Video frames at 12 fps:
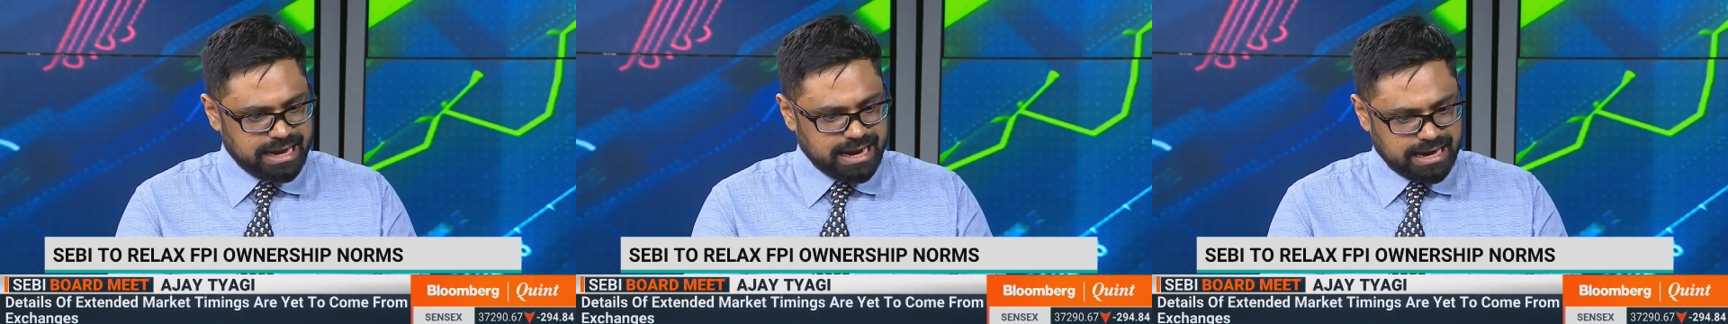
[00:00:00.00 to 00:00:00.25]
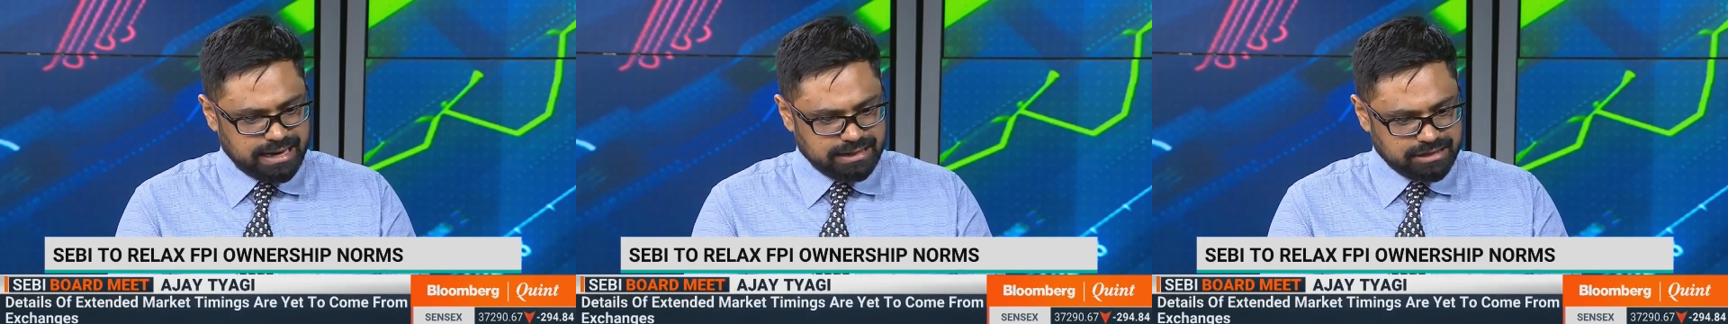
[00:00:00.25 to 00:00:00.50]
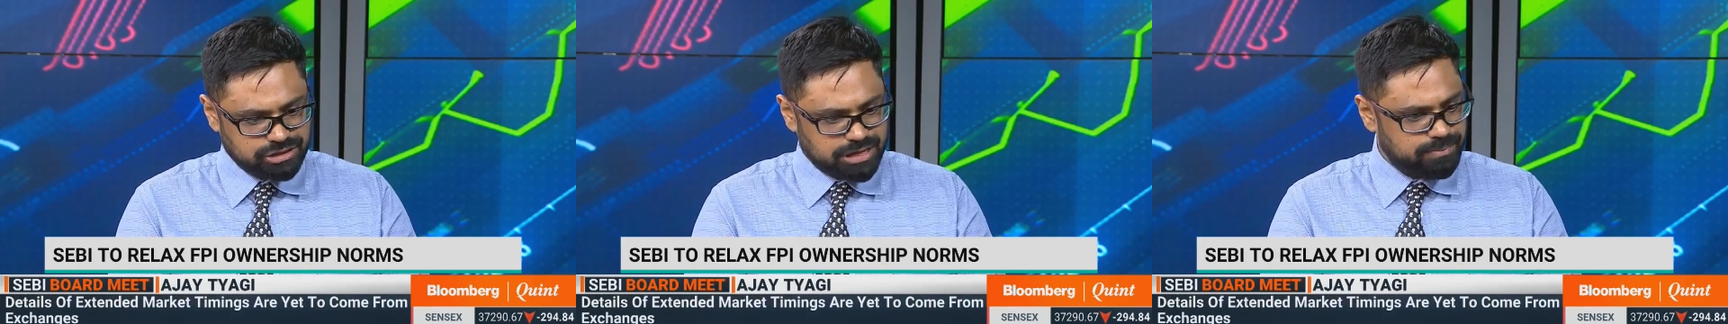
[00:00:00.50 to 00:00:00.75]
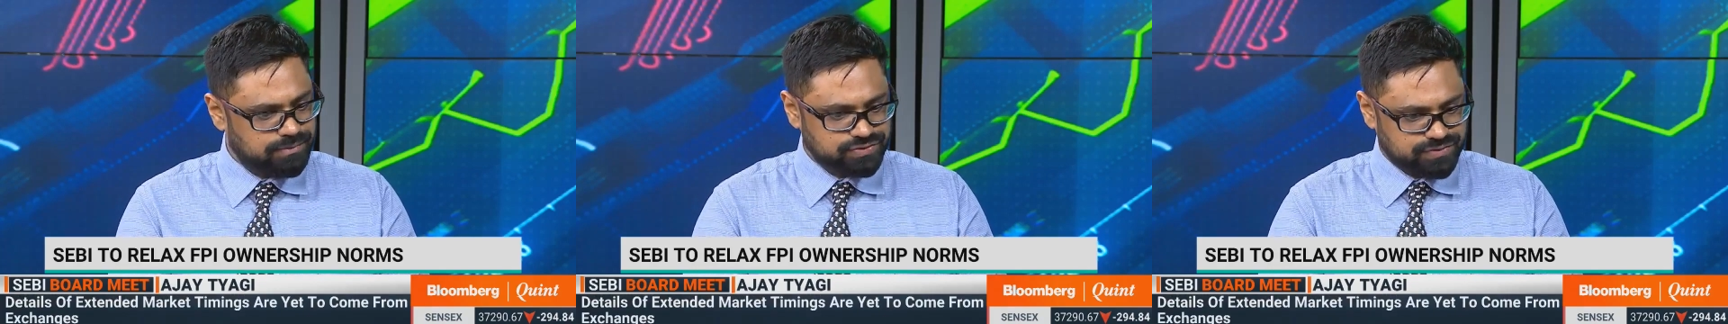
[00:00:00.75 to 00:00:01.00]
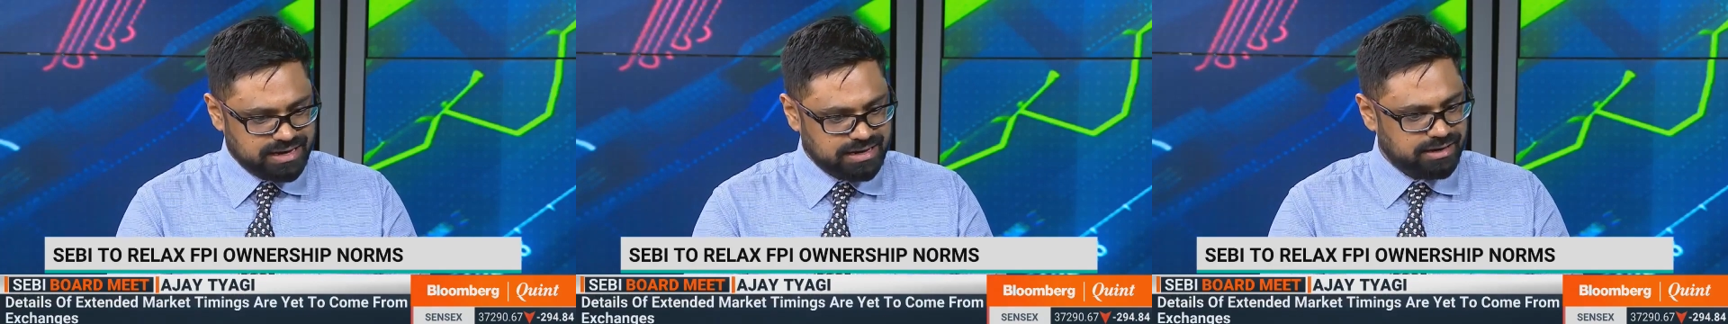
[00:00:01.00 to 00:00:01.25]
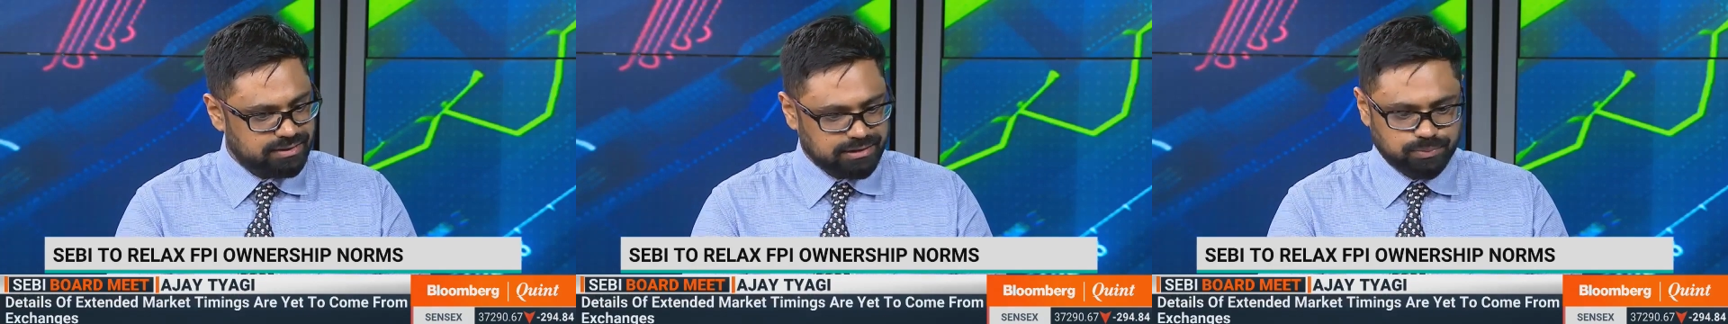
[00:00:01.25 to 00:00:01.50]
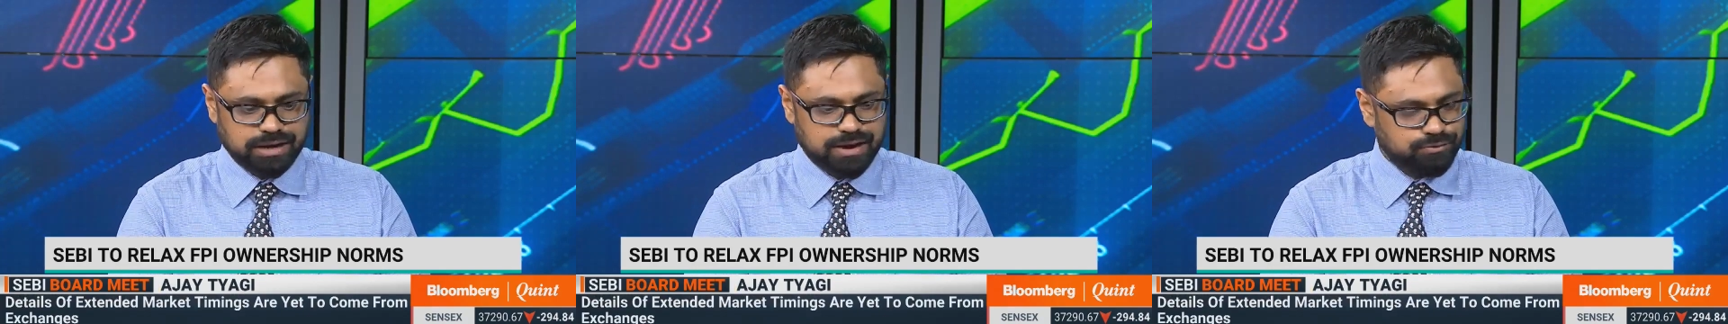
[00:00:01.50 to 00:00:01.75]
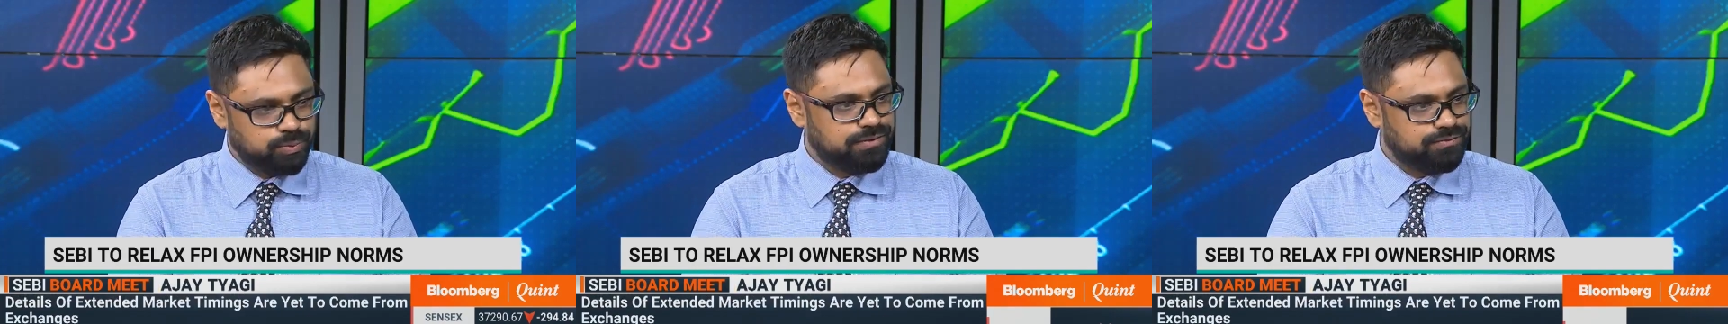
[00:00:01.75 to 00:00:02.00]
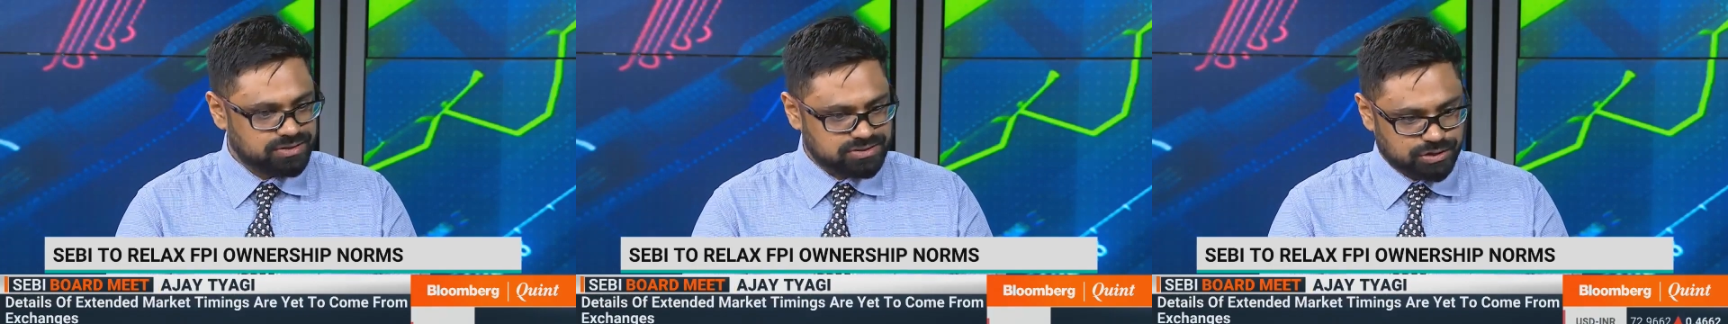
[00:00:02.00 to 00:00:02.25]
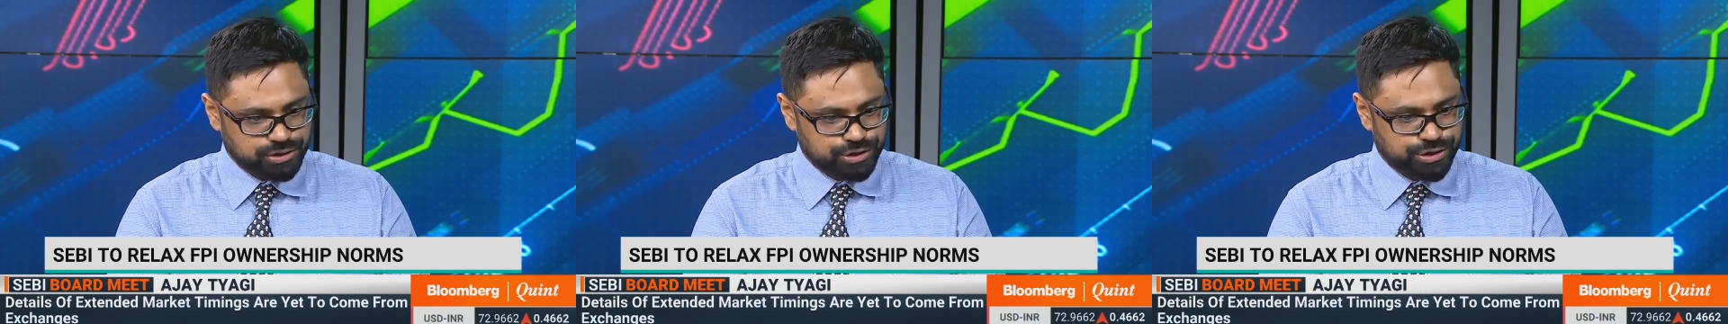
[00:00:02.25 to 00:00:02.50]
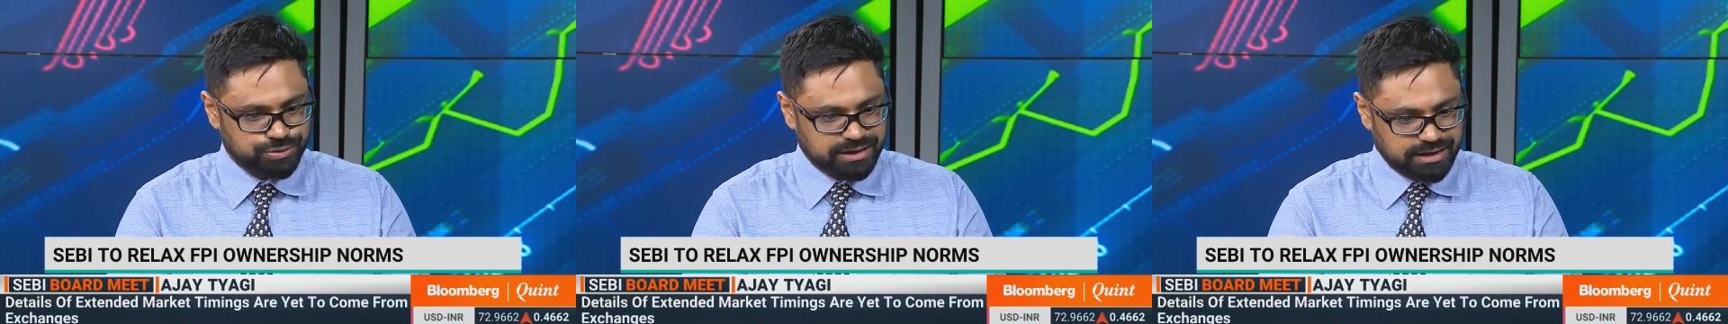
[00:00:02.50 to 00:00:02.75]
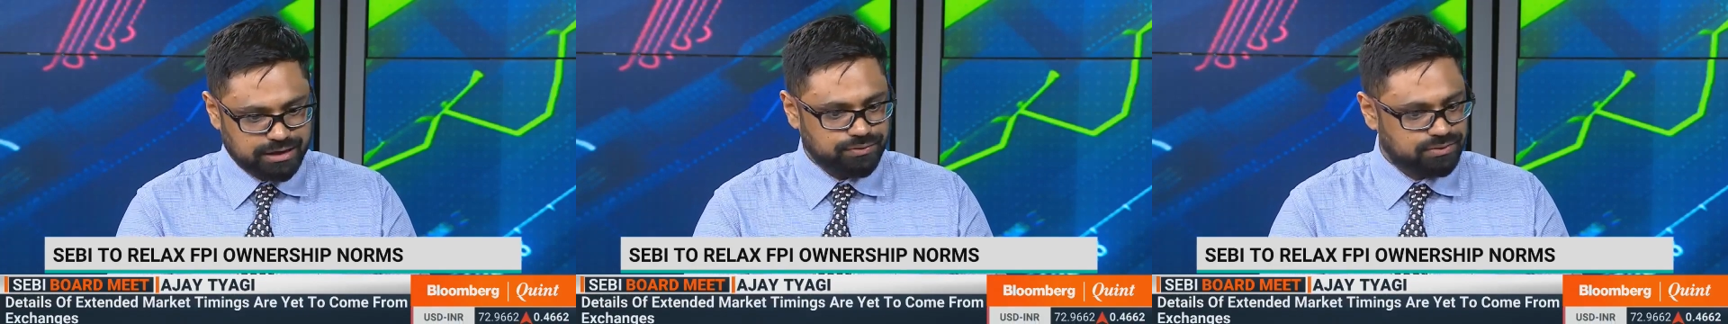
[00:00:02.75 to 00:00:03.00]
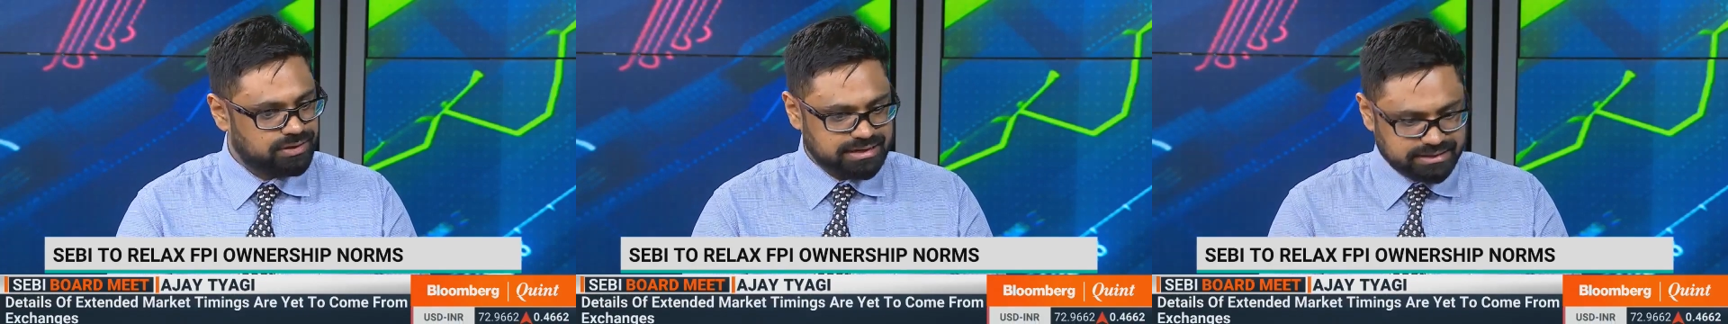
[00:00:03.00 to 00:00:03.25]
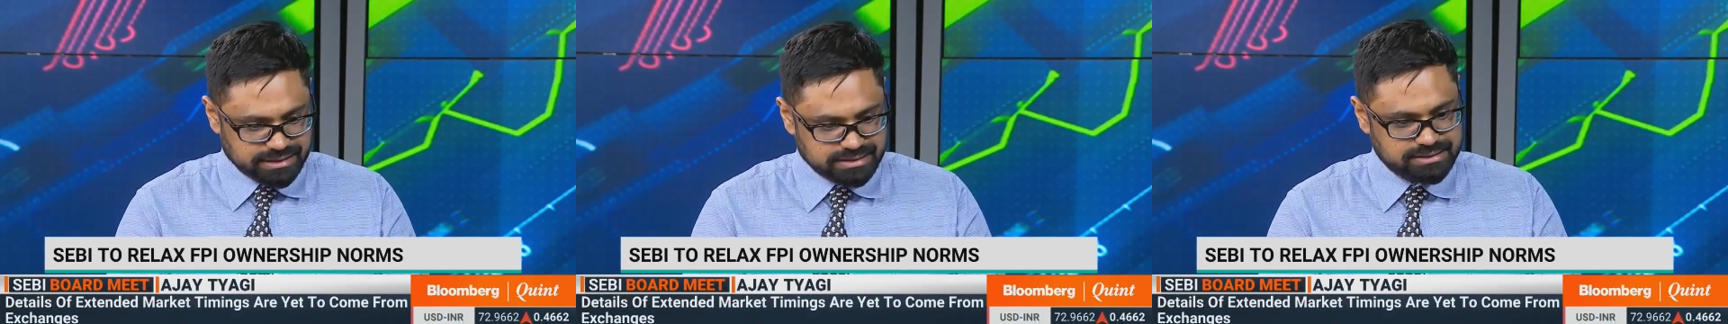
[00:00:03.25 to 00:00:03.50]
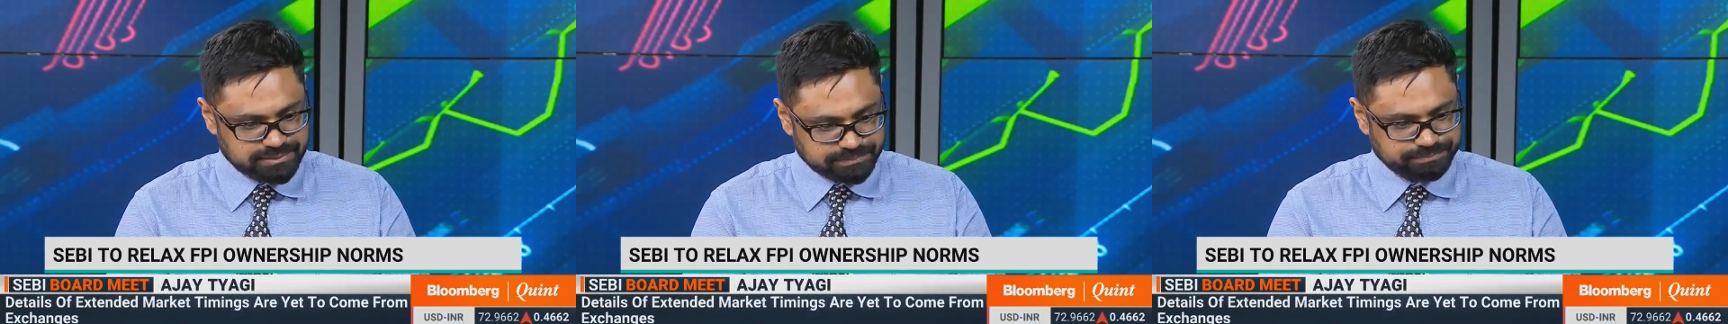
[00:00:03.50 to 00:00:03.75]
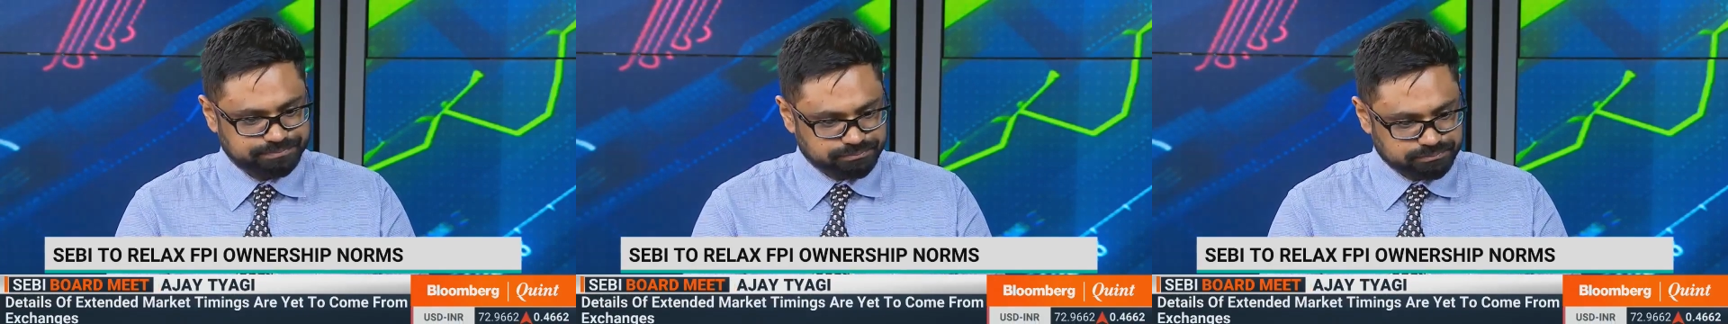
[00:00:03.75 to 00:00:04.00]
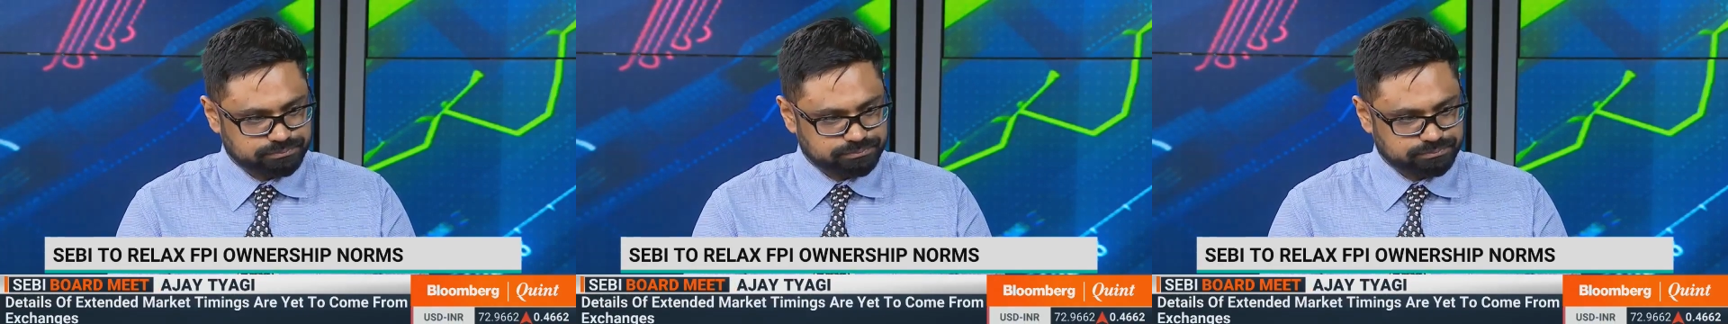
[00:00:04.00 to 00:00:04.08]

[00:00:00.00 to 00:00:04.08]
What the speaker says: and the chairman was very clear that we'll have to wait for the circular to get into the details.